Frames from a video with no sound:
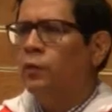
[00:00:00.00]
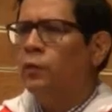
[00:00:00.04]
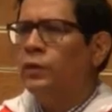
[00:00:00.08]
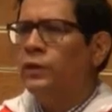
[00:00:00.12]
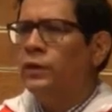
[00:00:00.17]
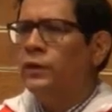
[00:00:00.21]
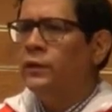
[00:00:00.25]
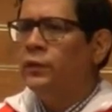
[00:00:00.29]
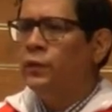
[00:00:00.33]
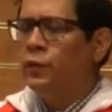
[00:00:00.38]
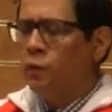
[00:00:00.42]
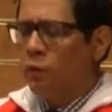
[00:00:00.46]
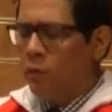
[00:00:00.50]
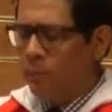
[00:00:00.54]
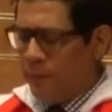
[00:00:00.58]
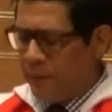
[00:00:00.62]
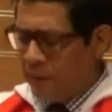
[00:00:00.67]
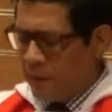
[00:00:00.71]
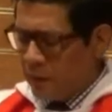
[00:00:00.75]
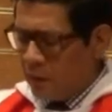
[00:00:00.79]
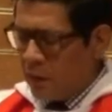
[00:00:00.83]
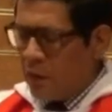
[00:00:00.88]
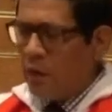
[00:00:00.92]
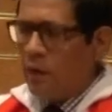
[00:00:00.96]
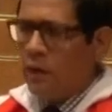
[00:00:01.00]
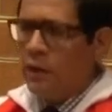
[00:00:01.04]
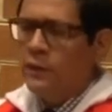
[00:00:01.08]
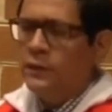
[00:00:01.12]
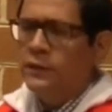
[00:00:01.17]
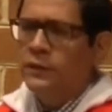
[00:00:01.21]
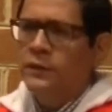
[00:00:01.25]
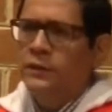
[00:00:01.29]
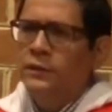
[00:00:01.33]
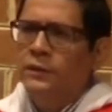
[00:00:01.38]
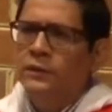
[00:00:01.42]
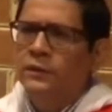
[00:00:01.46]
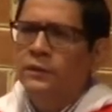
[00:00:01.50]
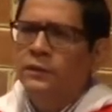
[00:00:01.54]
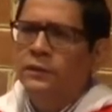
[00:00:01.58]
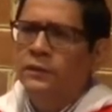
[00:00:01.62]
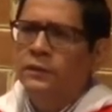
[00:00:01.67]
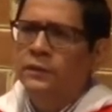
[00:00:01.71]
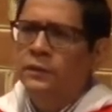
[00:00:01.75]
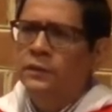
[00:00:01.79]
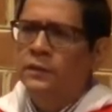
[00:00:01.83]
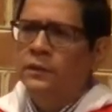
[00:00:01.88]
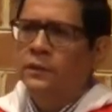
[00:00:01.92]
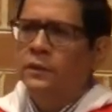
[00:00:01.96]
And we need to open our
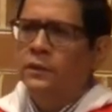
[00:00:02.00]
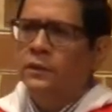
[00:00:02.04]
hearts